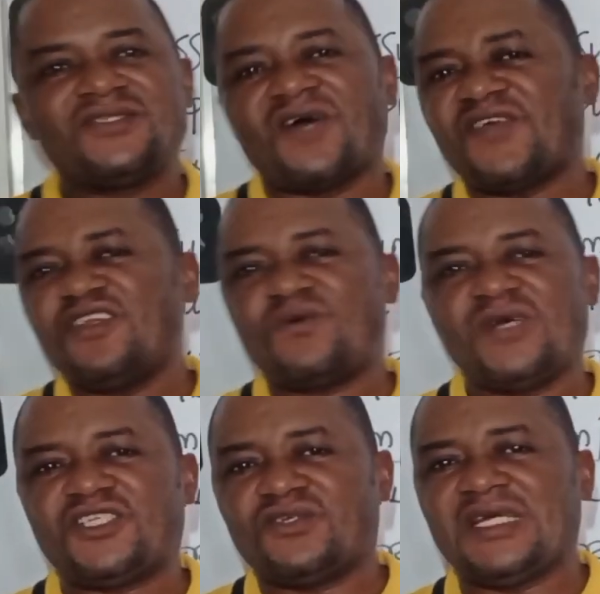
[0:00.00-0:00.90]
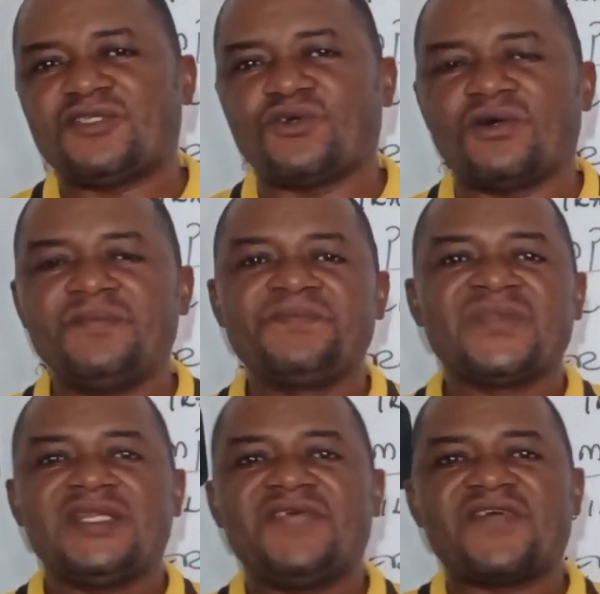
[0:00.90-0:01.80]
If you have any question at all,
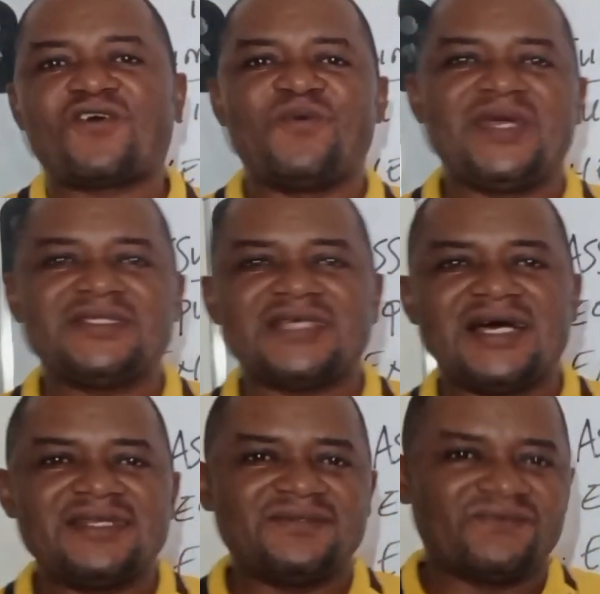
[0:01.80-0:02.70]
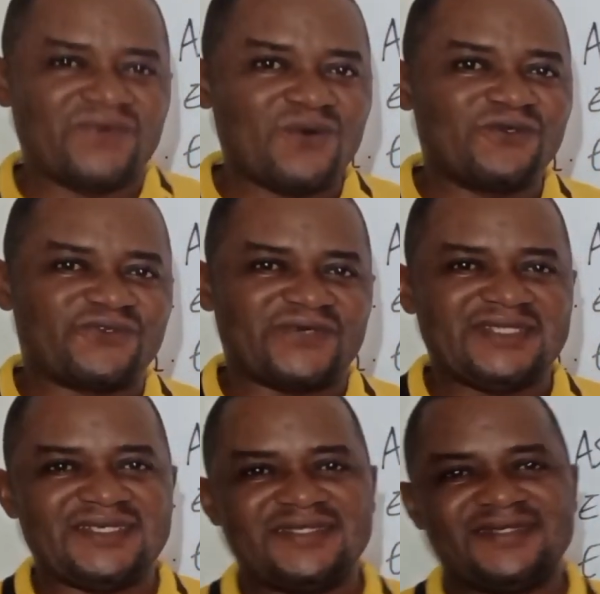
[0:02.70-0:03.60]
leave a comment and we will
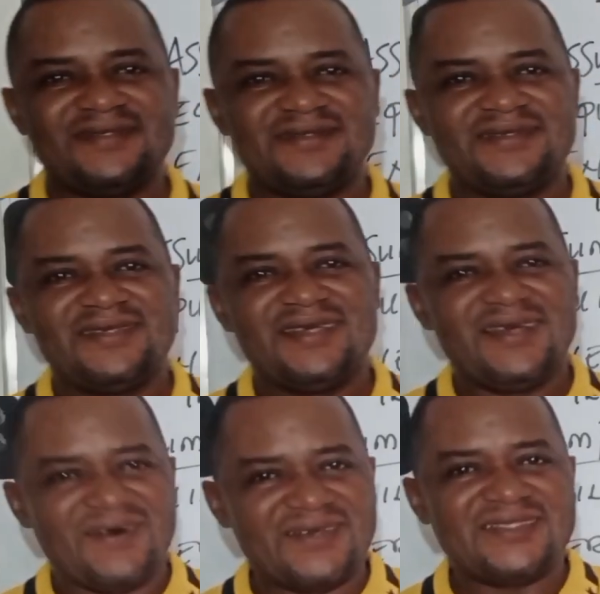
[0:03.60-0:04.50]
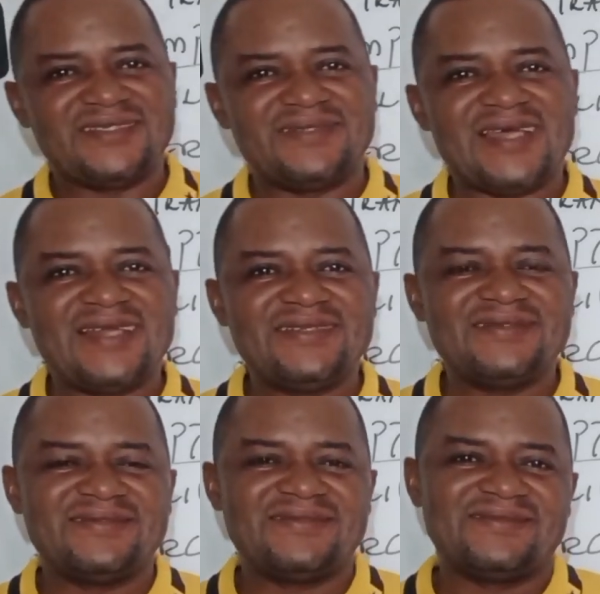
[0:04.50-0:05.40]
treat it. Until
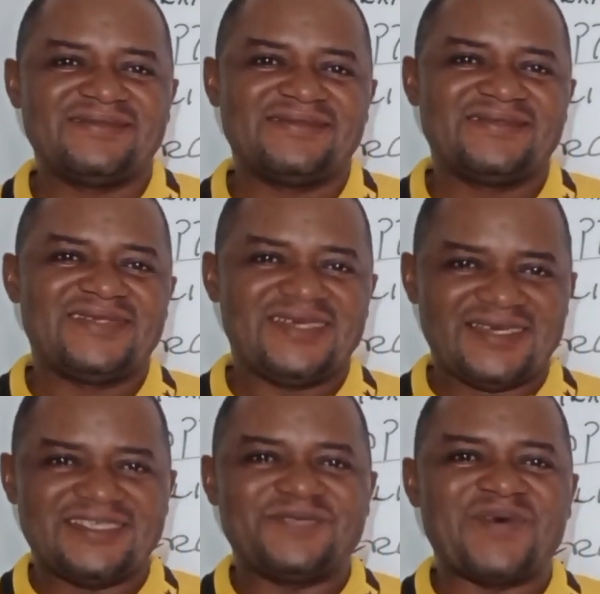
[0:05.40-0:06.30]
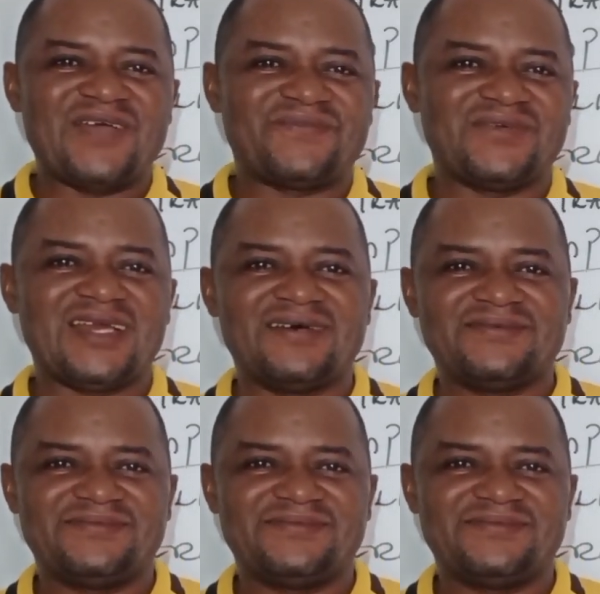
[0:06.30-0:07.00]
then, it is bye for now.